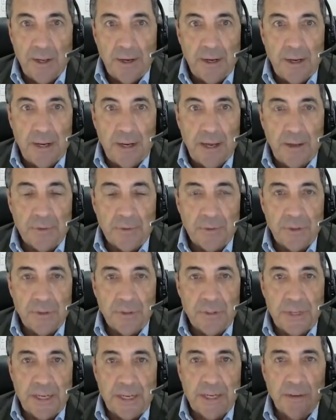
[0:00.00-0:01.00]
Now, the
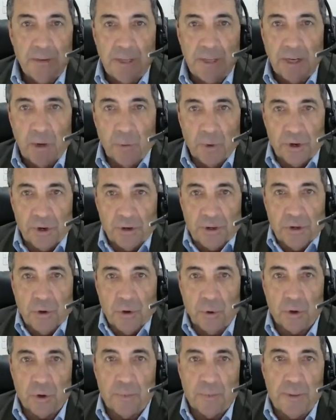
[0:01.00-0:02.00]
second thing I wanted to
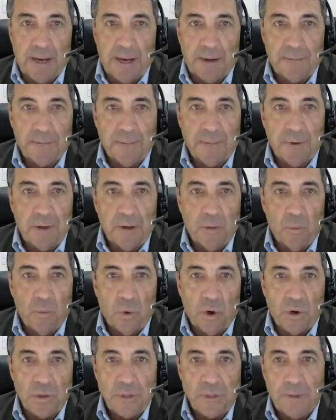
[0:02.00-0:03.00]
talk about
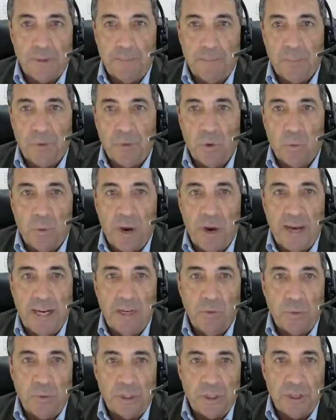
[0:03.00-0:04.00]
was the way
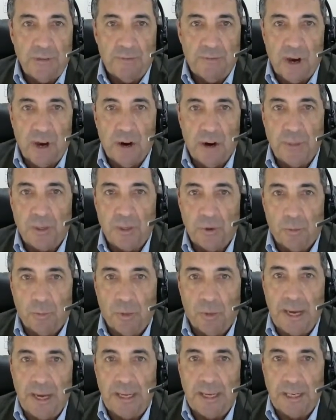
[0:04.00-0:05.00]
in which environmental
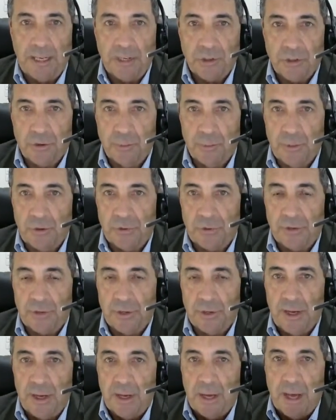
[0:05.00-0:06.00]
planning instruments
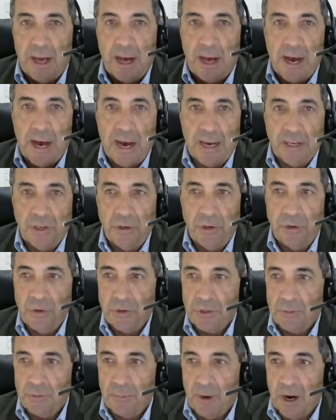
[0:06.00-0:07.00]
are
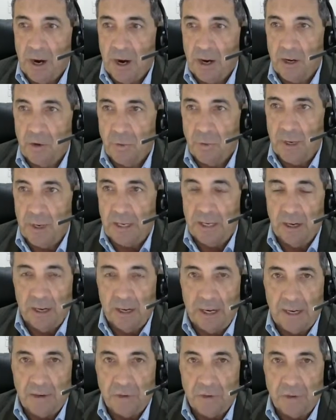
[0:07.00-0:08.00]
used by
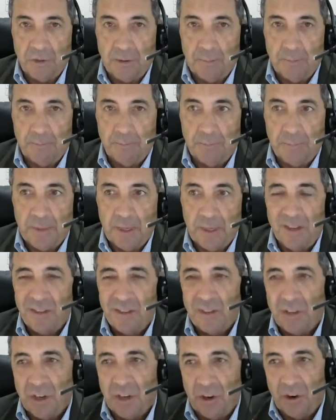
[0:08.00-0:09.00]
regulators.
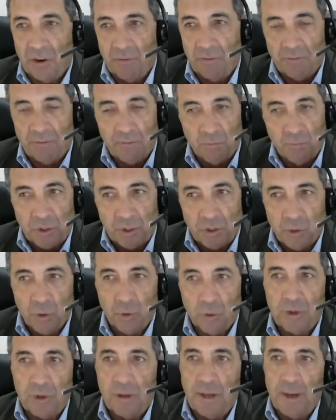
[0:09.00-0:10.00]
So we
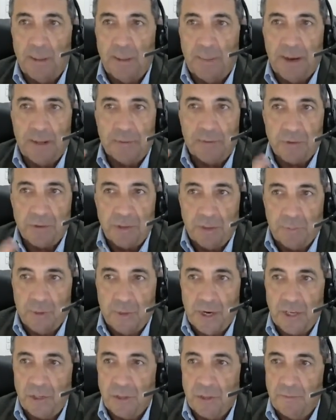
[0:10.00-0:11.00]
talked about the
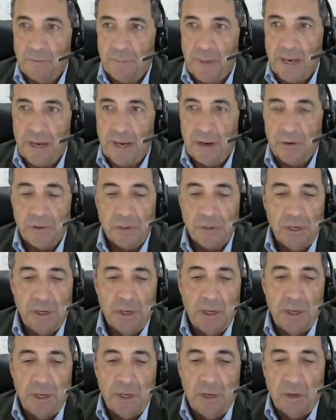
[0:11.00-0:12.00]
separation of powers.
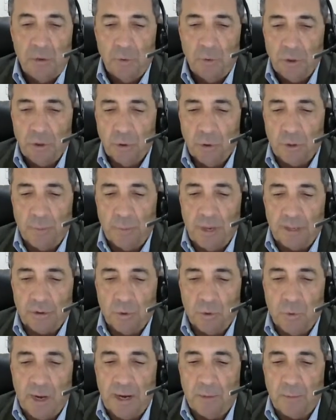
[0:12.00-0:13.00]
We talked about
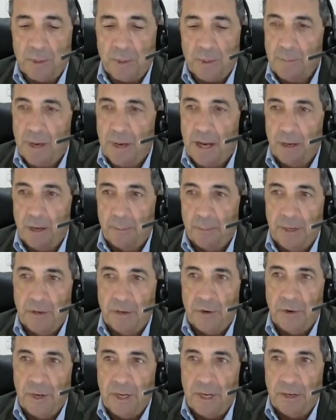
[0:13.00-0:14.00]
the way in which
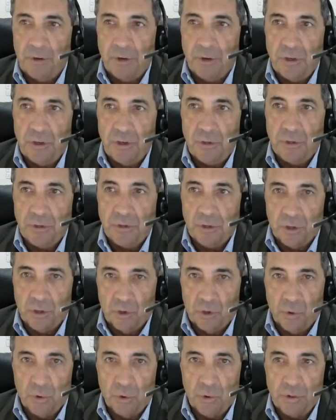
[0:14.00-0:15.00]
Parliament introduces the
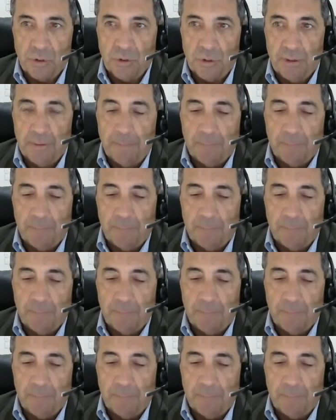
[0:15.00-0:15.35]
laws,